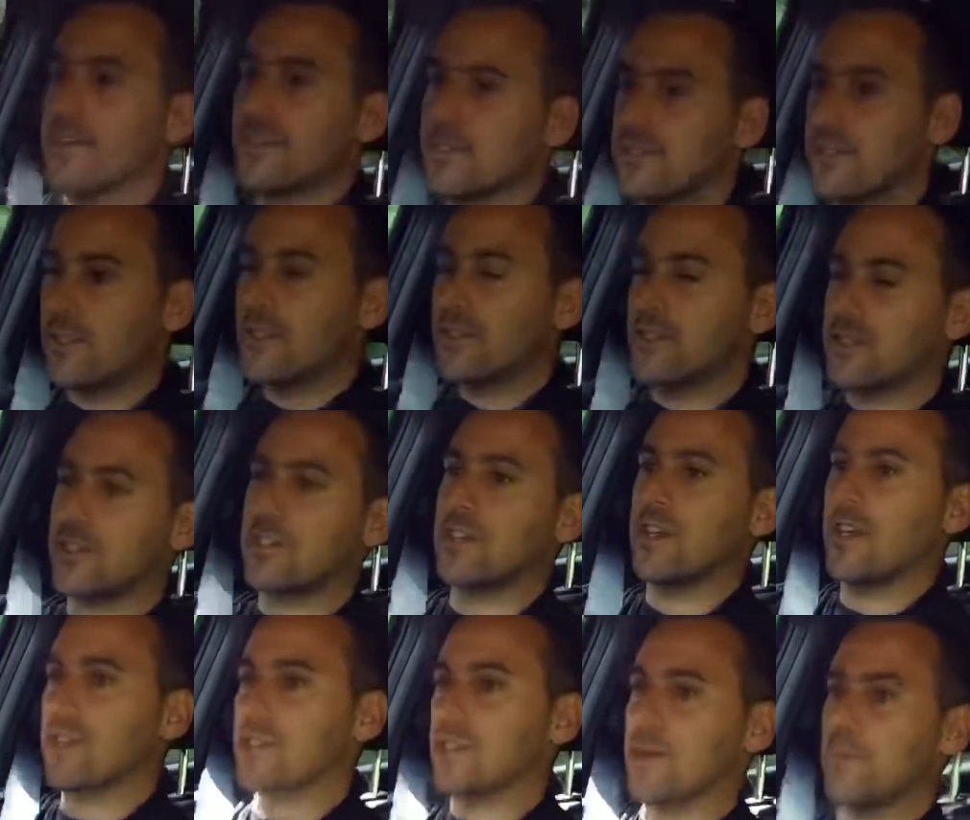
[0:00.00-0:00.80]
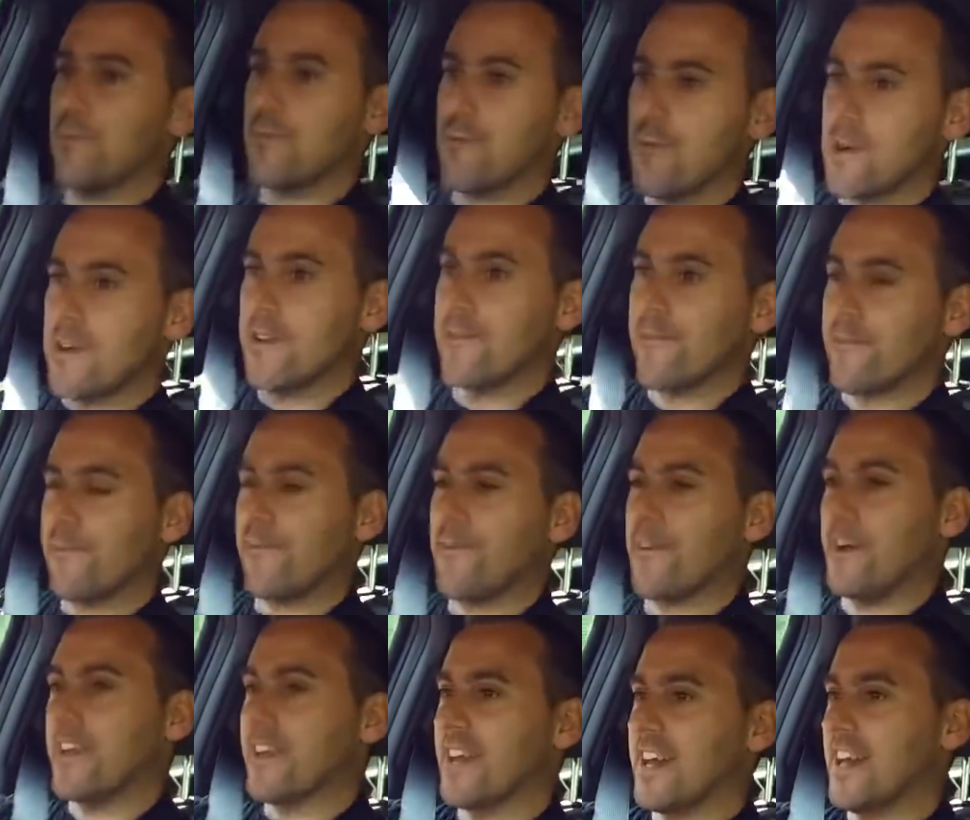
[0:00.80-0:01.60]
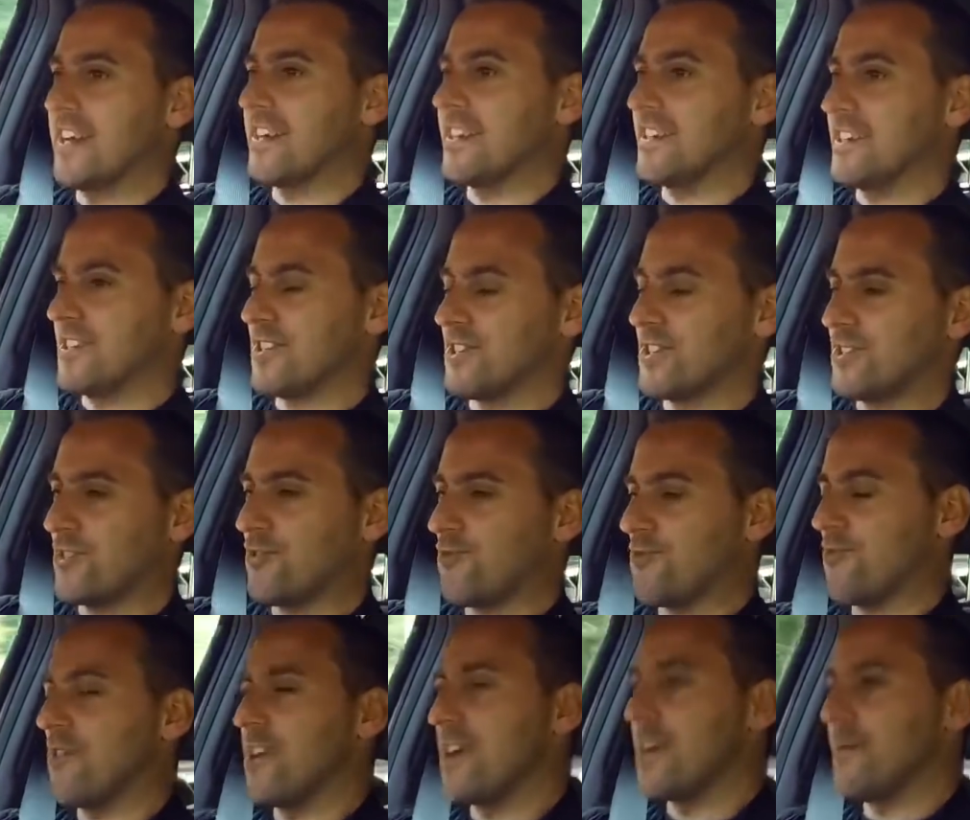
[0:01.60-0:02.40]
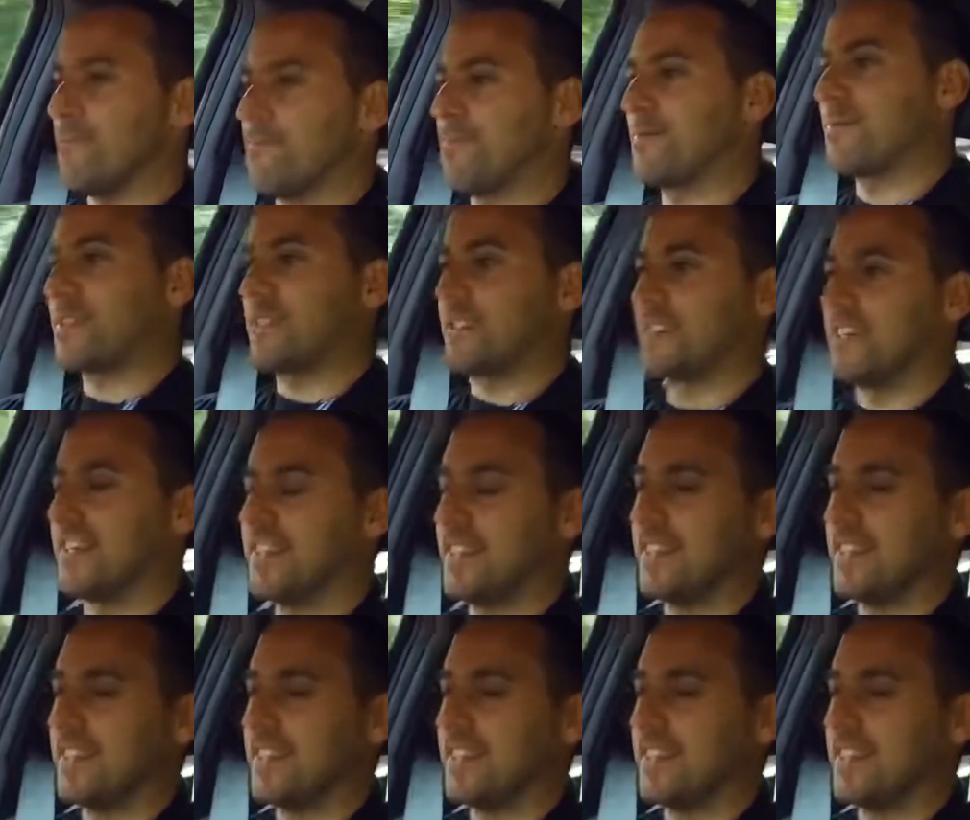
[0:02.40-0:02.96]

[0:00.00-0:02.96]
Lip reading: It's got such a brilliant front end, it just grips.